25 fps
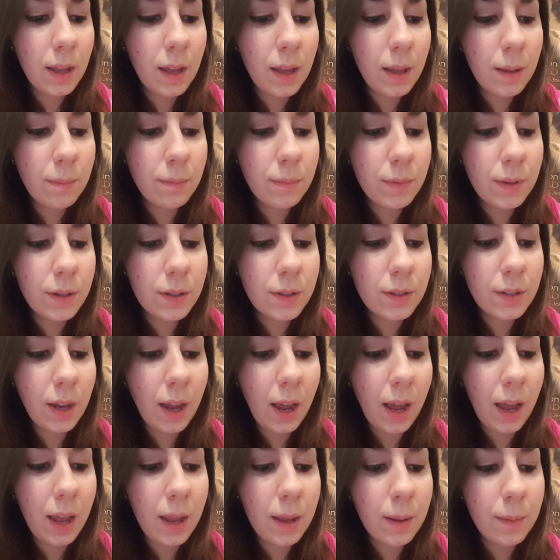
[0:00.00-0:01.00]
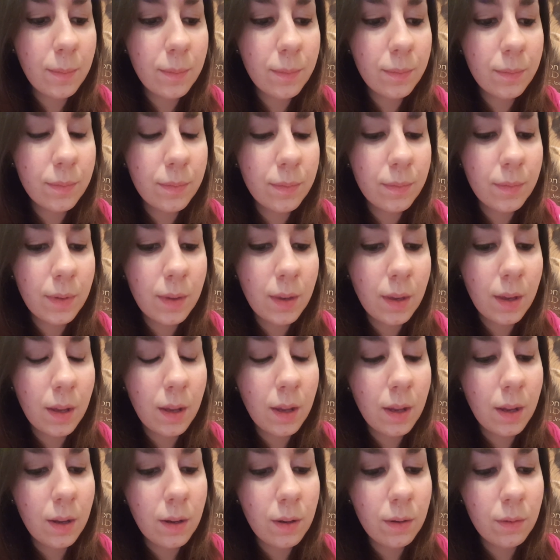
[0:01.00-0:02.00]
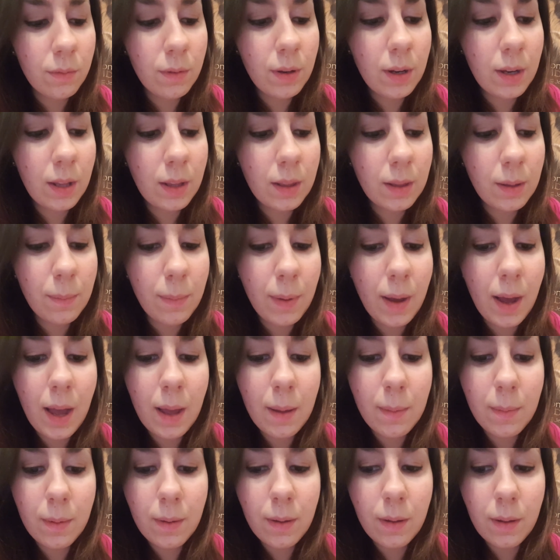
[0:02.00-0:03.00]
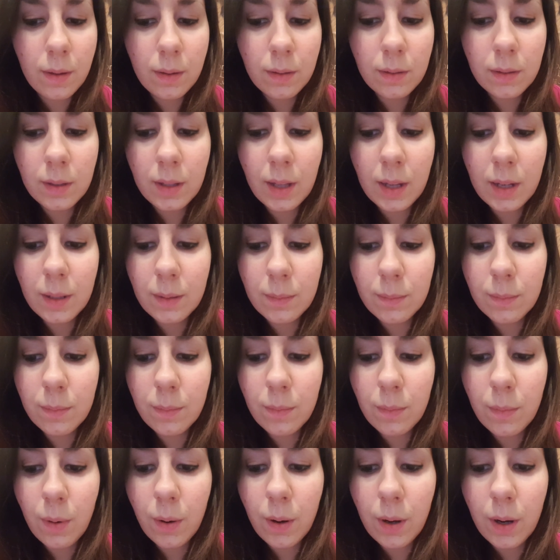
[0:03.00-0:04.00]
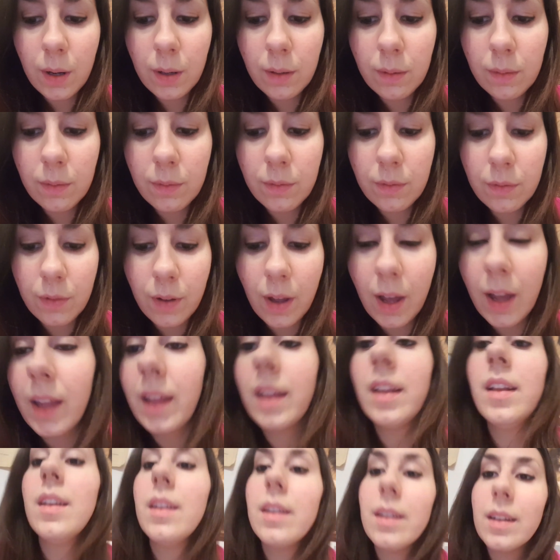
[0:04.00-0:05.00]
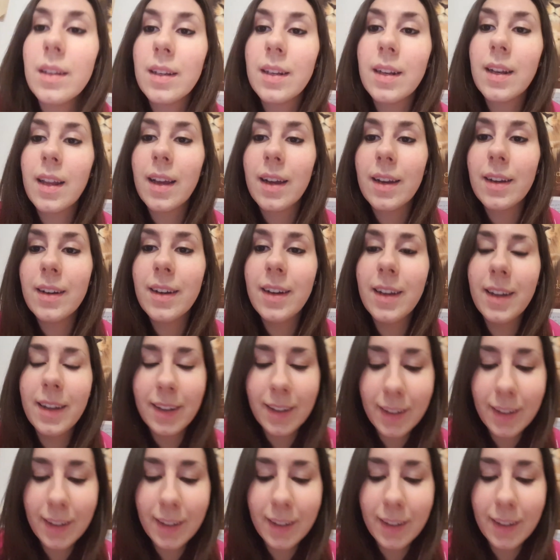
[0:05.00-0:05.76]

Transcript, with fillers: um, your time reading the Bible like more fun, you know,